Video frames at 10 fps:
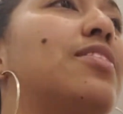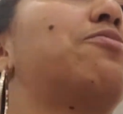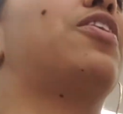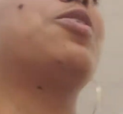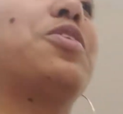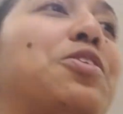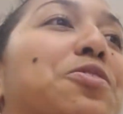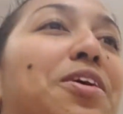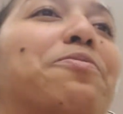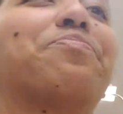I'm following you
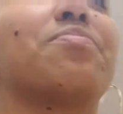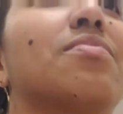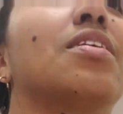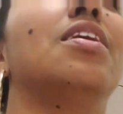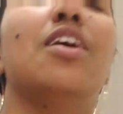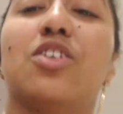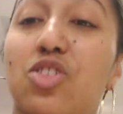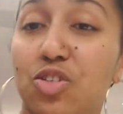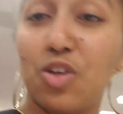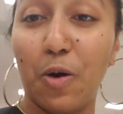now.
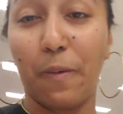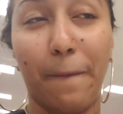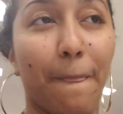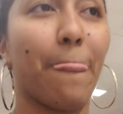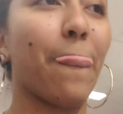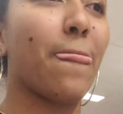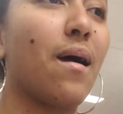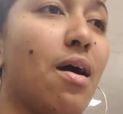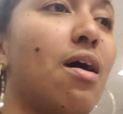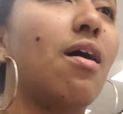So,
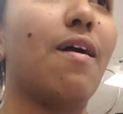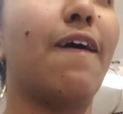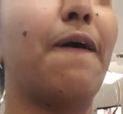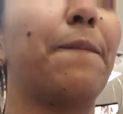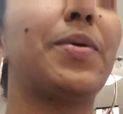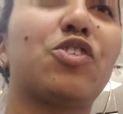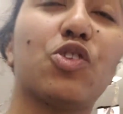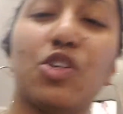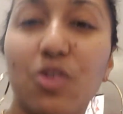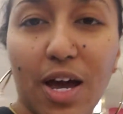make sure
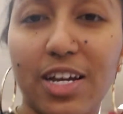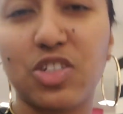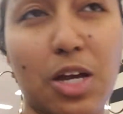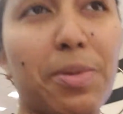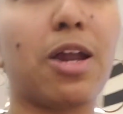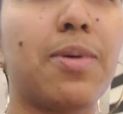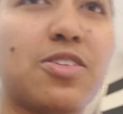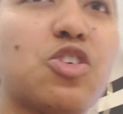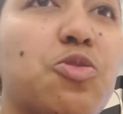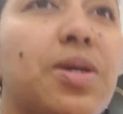that you guys check me out on my
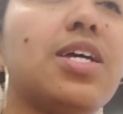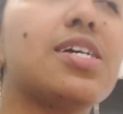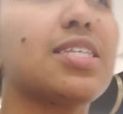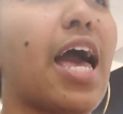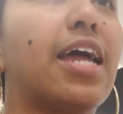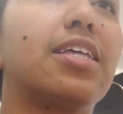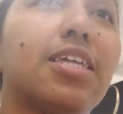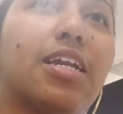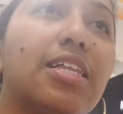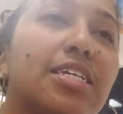social medias at
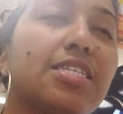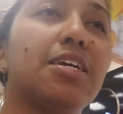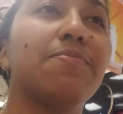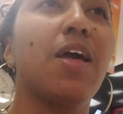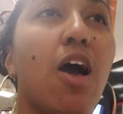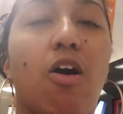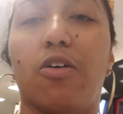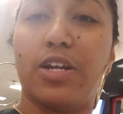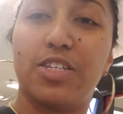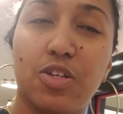Athena Lindsey
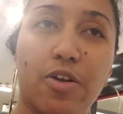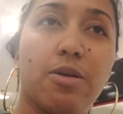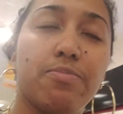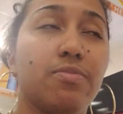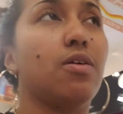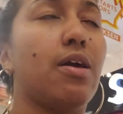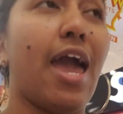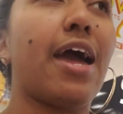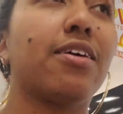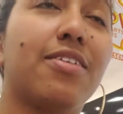on Instagram,
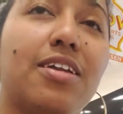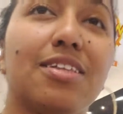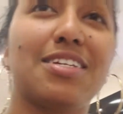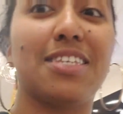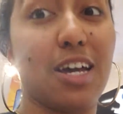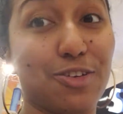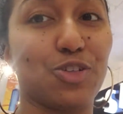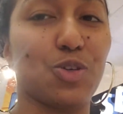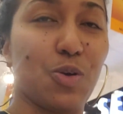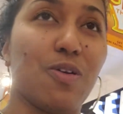at Athena Lindsey
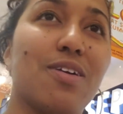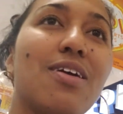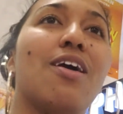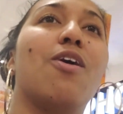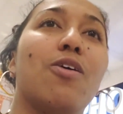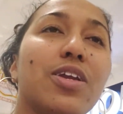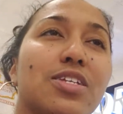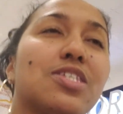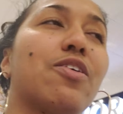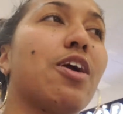on
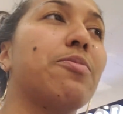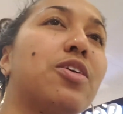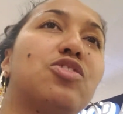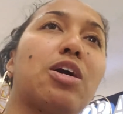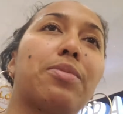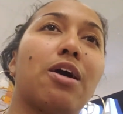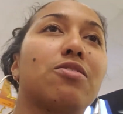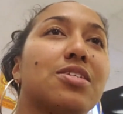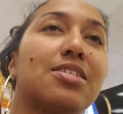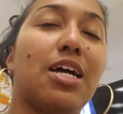Instagram. You can check me out
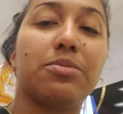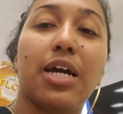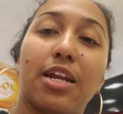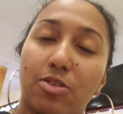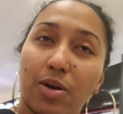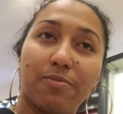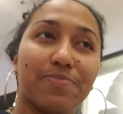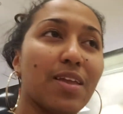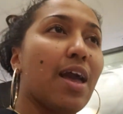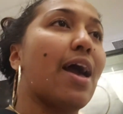on Snapchat as well,
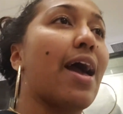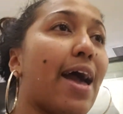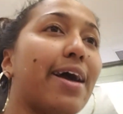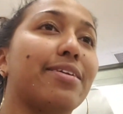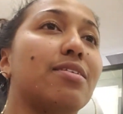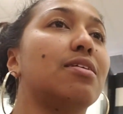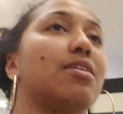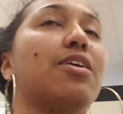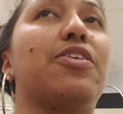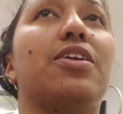at
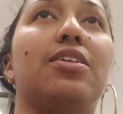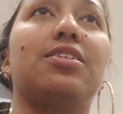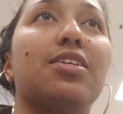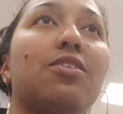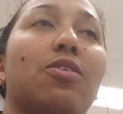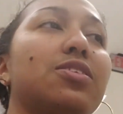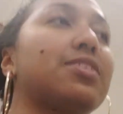Athena Lindsey on